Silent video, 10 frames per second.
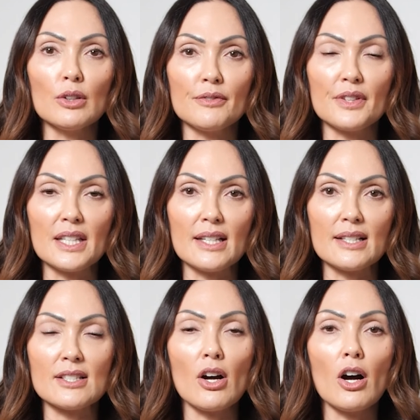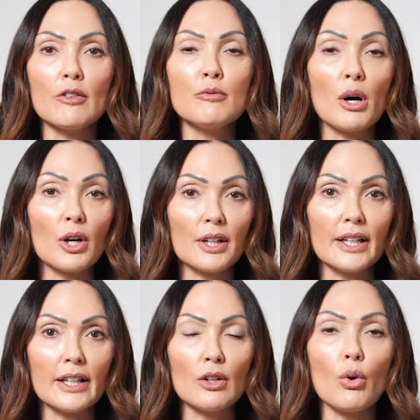of these off
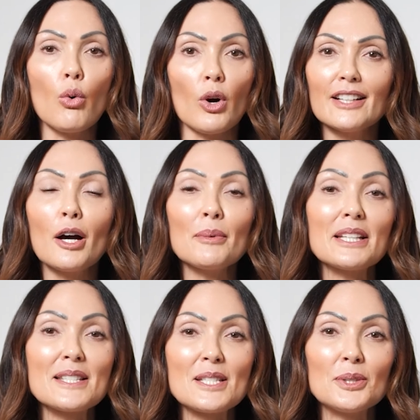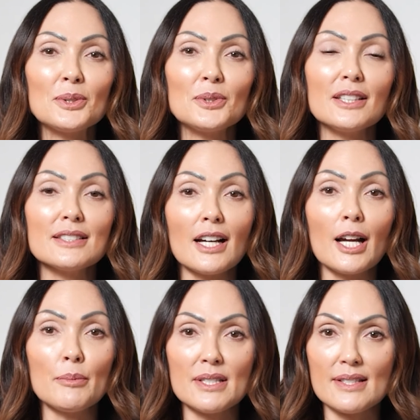market or coming soon
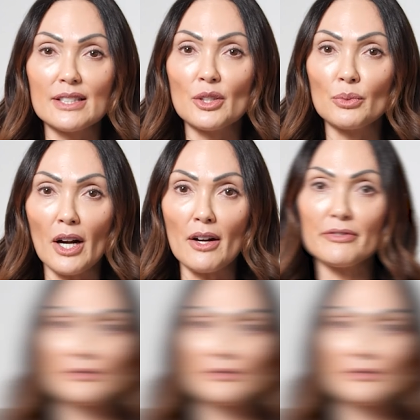diamonds in the rough.